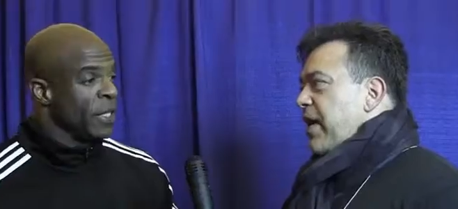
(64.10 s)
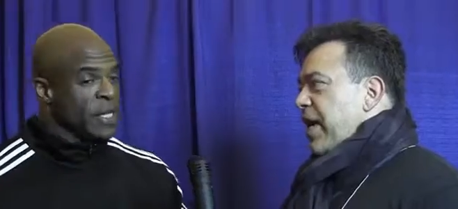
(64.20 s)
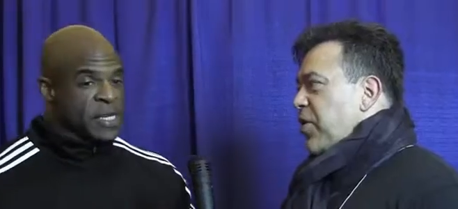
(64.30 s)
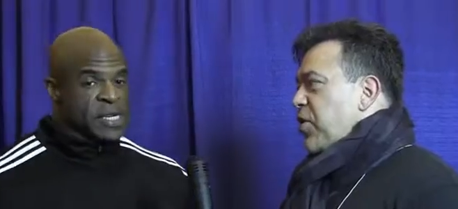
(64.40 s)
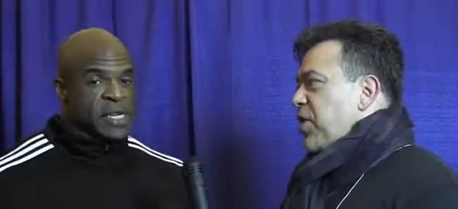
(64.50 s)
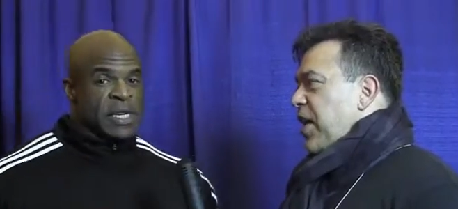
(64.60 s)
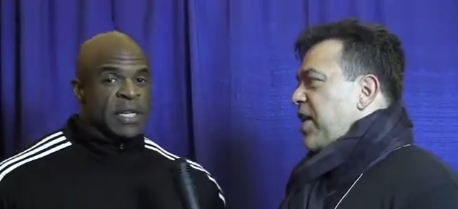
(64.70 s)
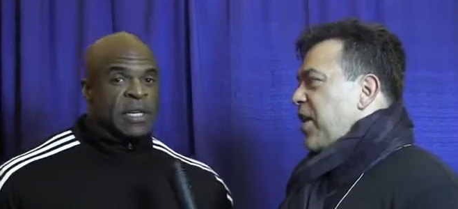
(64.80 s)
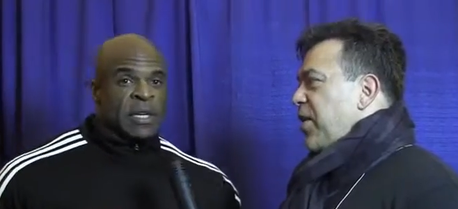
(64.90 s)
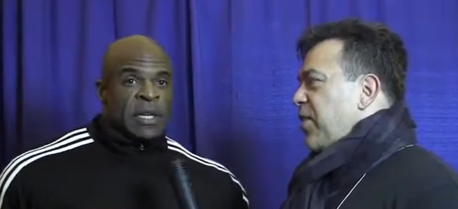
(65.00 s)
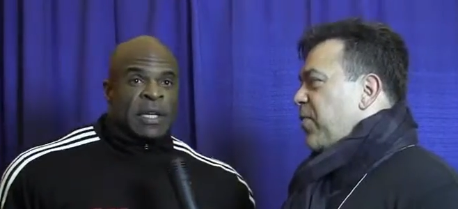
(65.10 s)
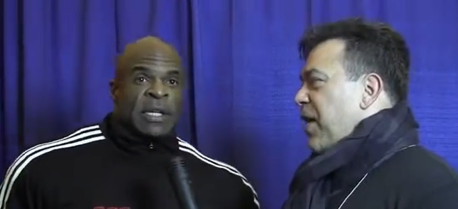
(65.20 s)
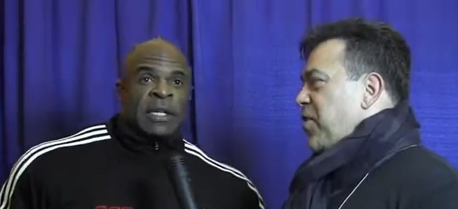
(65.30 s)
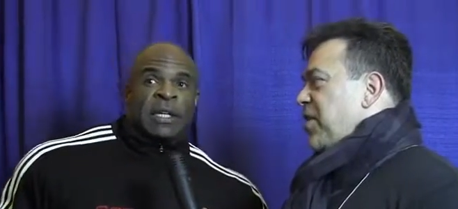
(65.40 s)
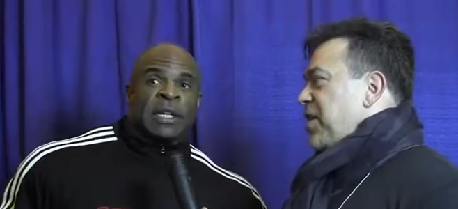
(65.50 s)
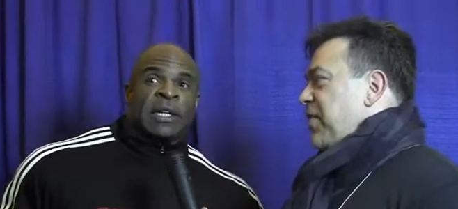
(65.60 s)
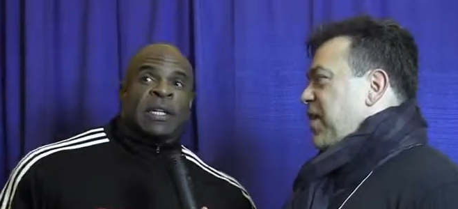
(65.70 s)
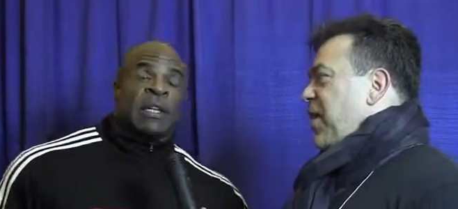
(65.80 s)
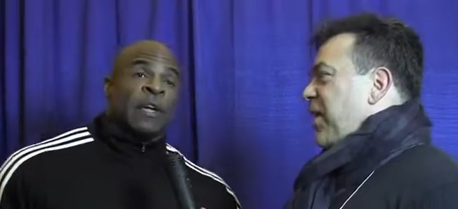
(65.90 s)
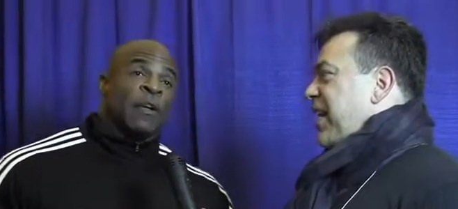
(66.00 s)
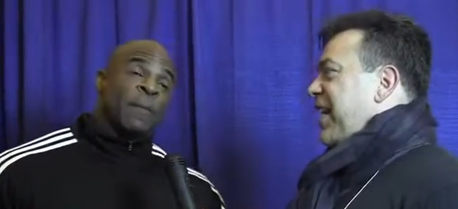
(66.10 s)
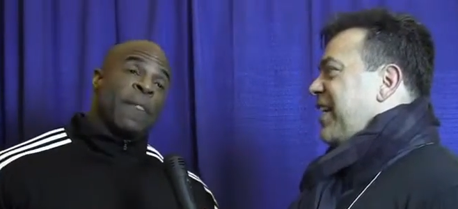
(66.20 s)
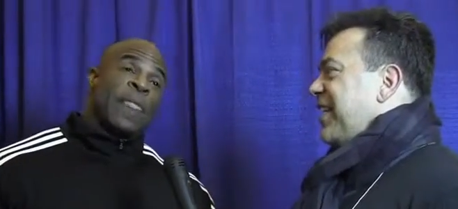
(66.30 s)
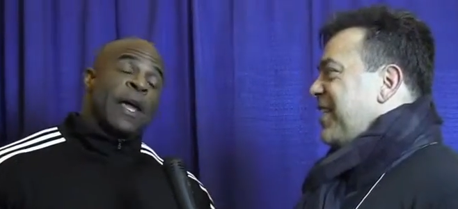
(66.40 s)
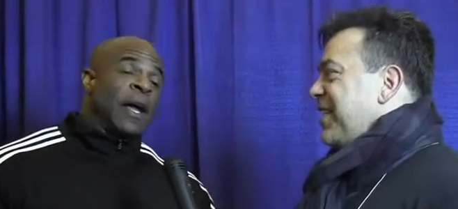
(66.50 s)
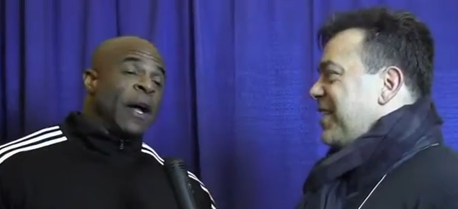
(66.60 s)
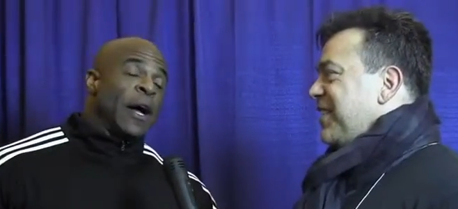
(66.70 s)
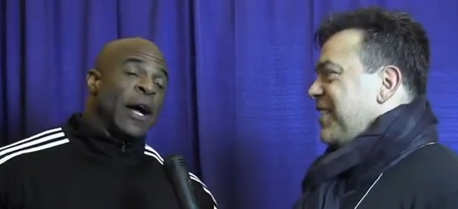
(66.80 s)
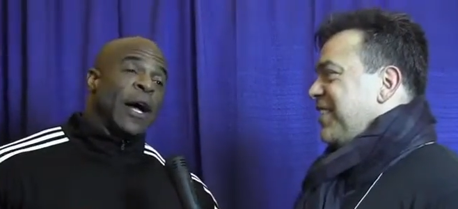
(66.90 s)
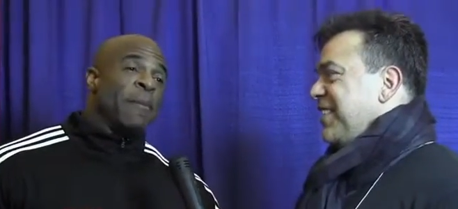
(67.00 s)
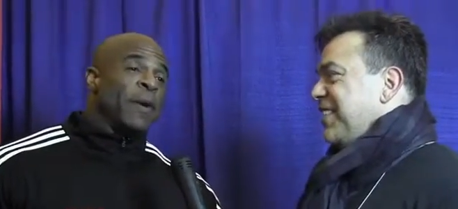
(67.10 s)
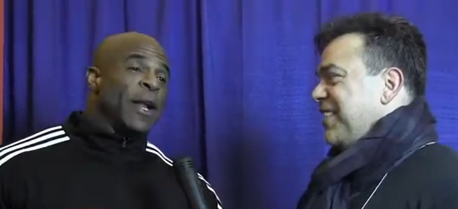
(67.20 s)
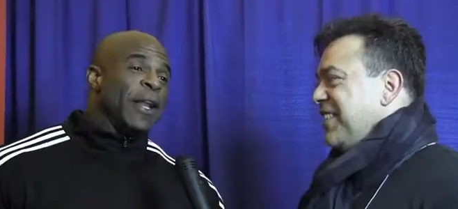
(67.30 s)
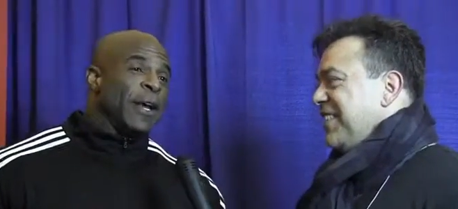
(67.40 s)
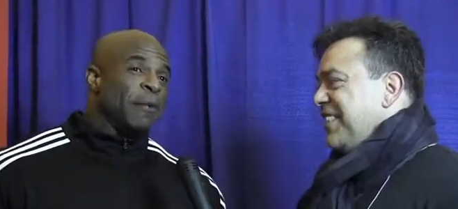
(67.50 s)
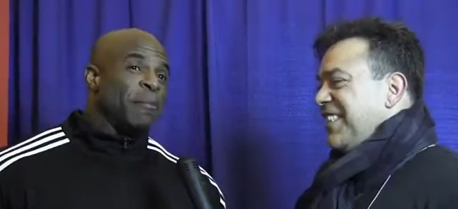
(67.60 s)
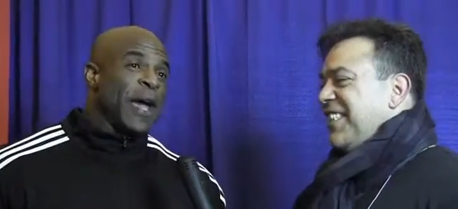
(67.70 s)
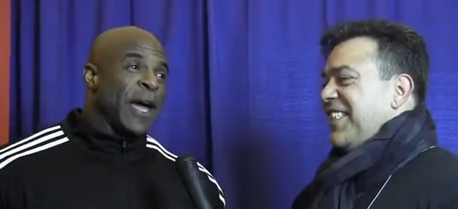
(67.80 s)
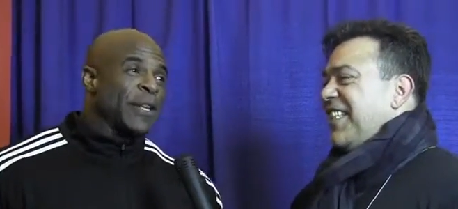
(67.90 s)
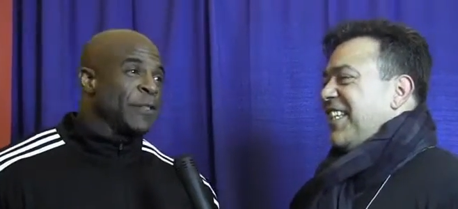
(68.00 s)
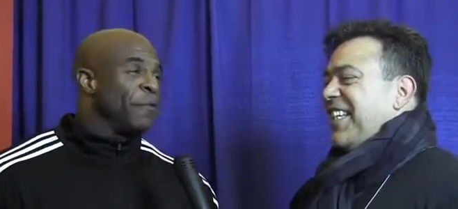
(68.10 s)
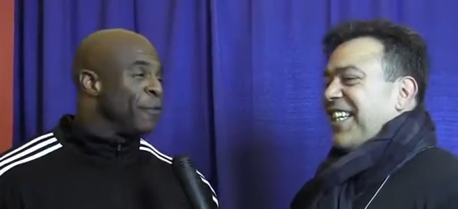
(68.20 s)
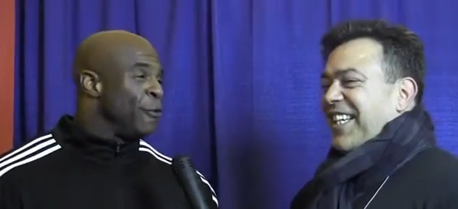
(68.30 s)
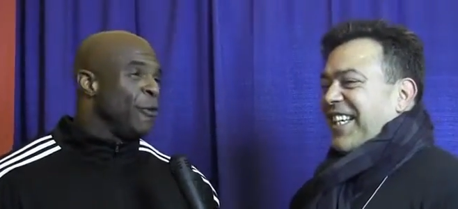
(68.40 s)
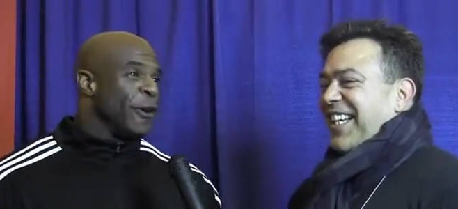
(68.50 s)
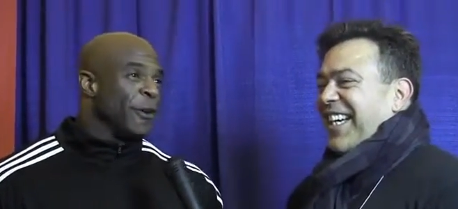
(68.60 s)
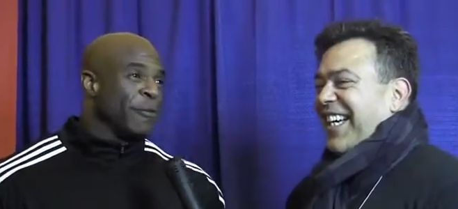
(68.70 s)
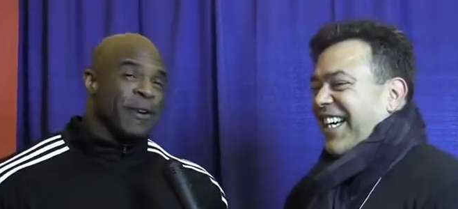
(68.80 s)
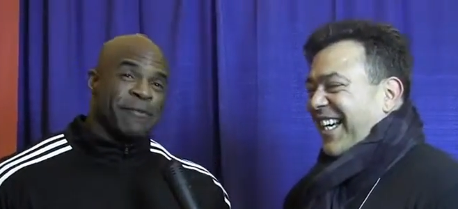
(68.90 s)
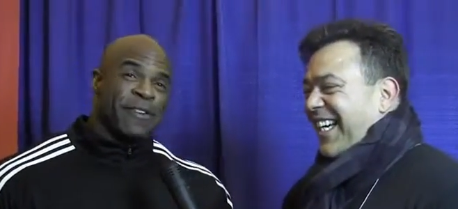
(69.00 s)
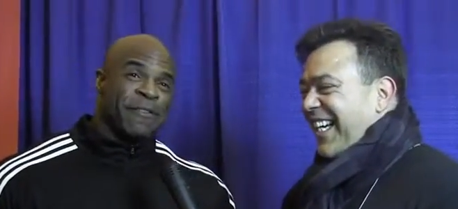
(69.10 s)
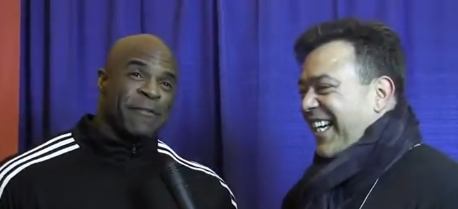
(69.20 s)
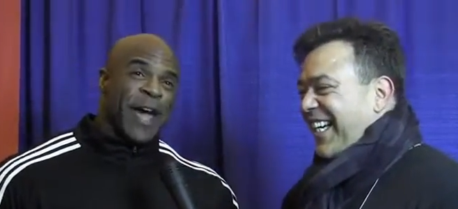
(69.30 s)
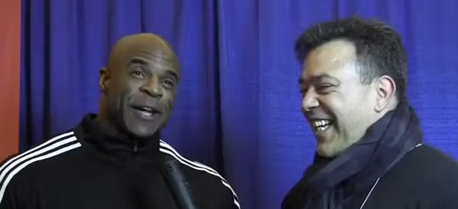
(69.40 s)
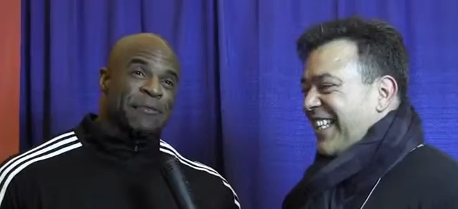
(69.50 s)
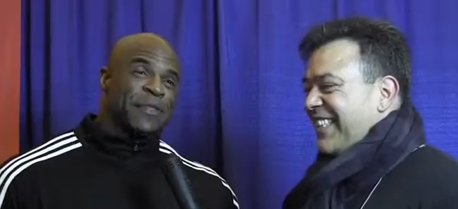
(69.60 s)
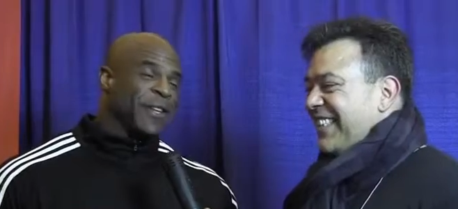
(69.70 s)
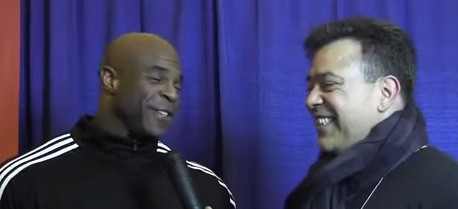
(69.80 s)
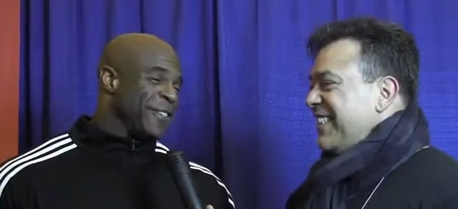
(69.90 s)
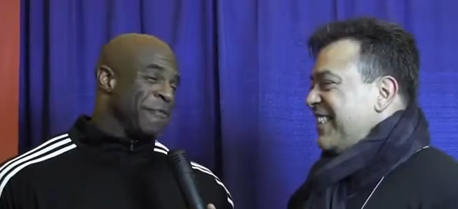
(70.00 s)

Speaker 1: Monday? Just sitting there watching TV all day?
Speaker 2: Uh, Monday, I'm packing some food up. I'm vacuum sealing